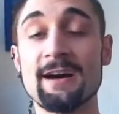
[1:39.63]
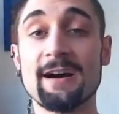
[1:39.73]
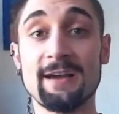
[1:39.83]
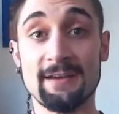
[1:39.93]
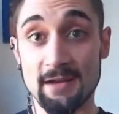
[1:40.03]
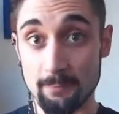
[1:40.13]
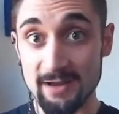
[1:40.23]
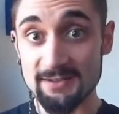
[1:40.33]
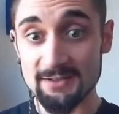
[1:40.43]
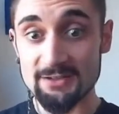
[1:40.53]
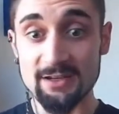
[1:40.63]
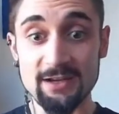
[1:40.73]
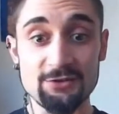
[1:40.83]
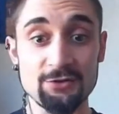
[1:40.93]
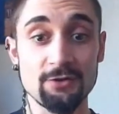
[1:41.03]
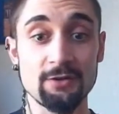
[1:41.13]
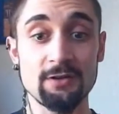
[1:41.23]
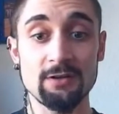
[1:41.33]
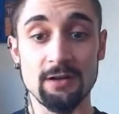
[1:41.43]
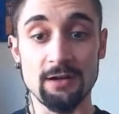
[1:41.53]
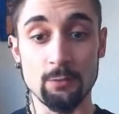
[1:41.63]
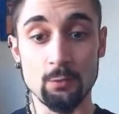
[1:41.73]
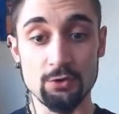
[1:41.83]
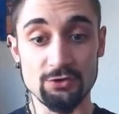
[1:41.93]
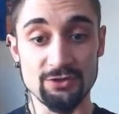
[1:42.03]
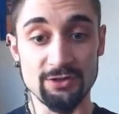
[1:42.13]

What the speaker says: I had a mental schedule, I was